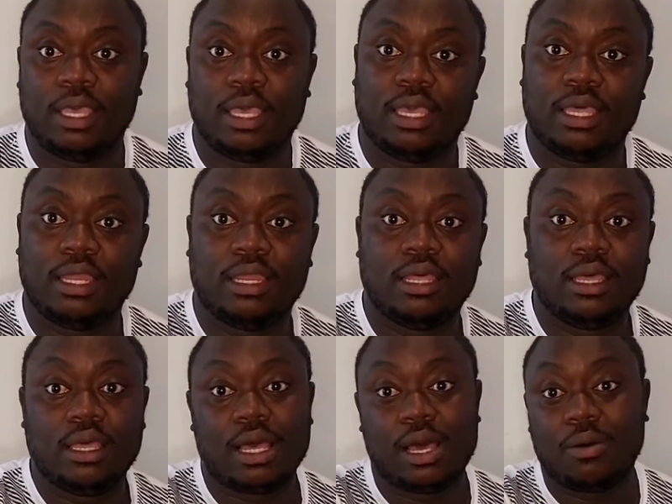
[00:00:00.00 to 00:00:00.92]
and
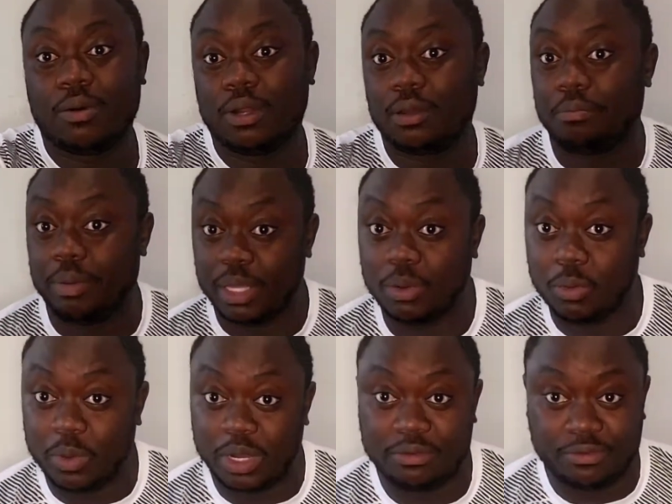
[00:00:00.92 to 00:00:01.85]
I want to
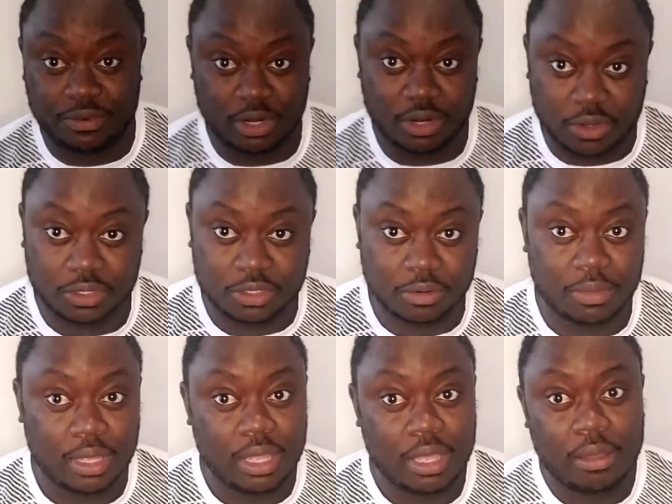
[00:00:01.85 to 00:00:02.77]
build wealth for the long
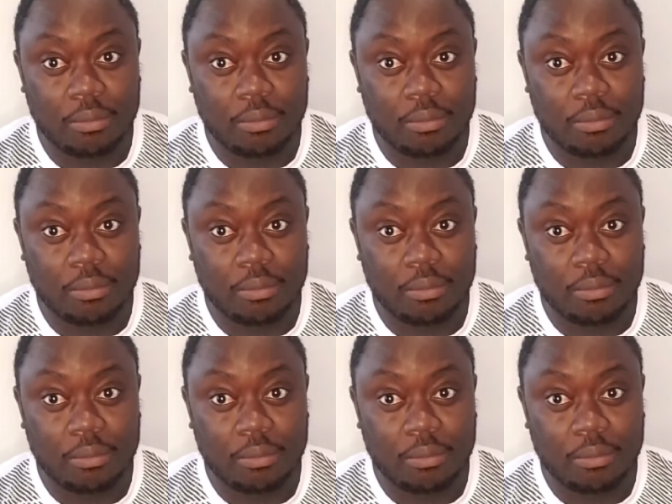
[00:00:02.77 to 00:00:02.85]
term.